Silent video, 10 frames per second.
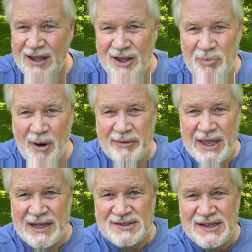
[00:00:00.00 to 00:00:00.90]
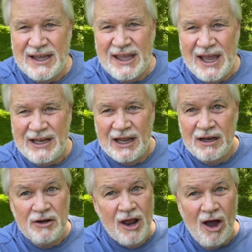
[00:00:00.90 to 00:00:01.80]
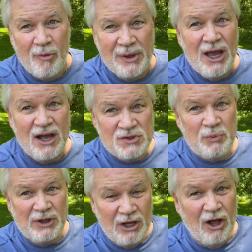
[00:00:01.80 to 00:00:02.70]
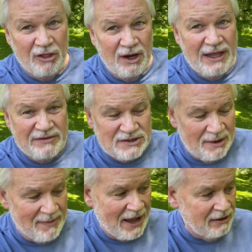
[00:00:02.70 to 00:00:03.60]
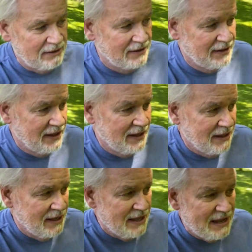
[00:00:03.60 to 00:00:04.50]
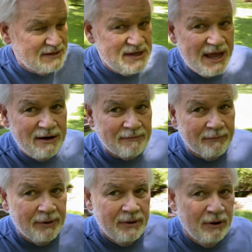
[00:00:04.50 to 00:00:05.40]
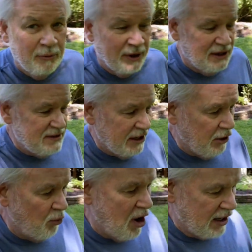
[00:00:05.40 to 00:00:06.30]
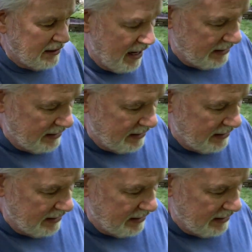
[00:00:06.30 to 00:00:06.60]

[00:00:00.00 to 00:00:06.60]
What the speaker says: probably can't see it, can you? No, because when all the leaves come out, it's hidden. Well, we're going to take a walk down